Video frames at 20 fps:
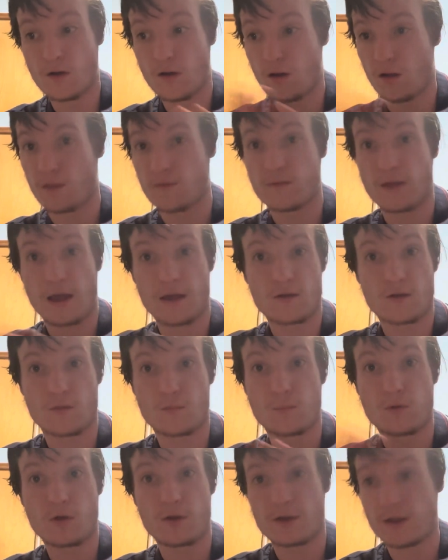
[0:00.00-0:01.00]
All of that.
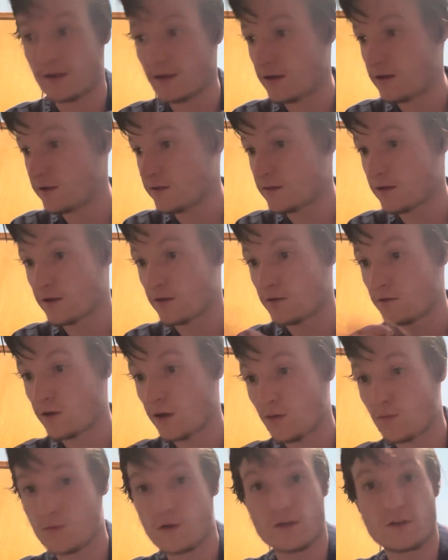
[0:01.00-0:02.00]
Don't point at anything you're
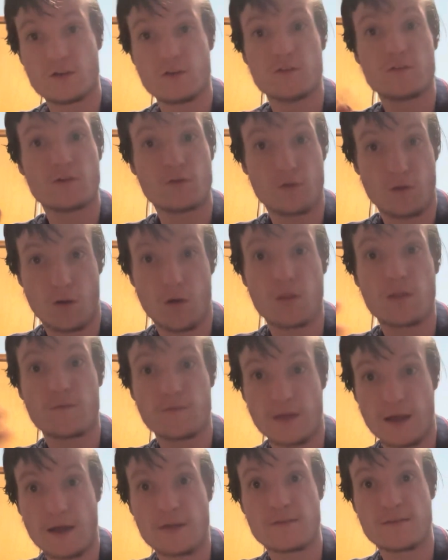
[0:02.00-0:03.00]
not willing to shoot. All of
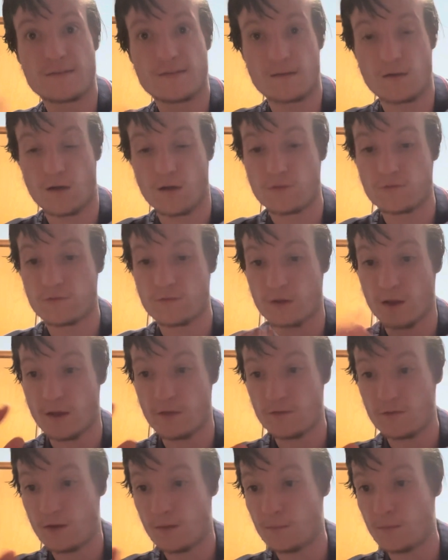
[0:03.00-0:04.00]
that stuff.
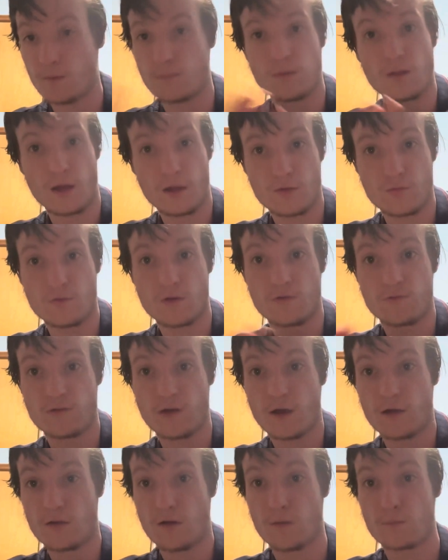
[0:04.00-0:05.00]
Yes, I'm applying real
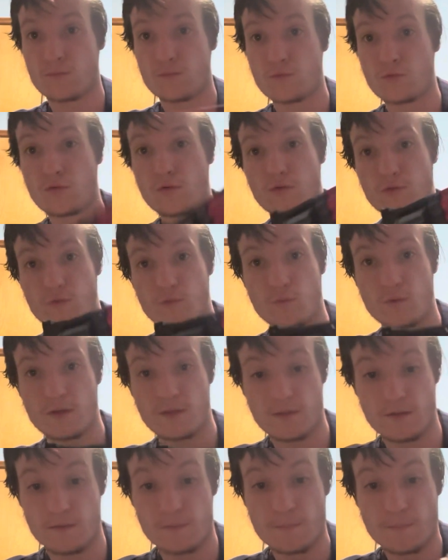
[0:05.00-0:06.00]
firearm rules
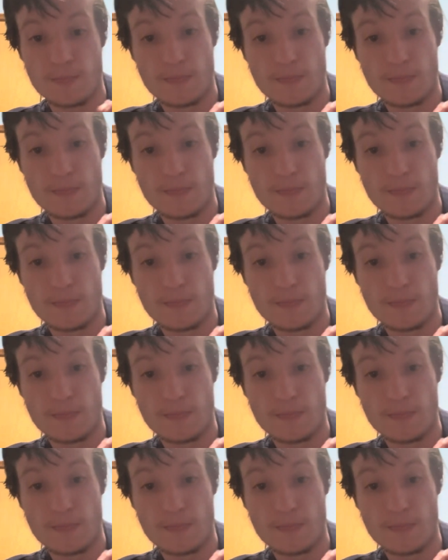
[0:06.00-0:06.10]
with it.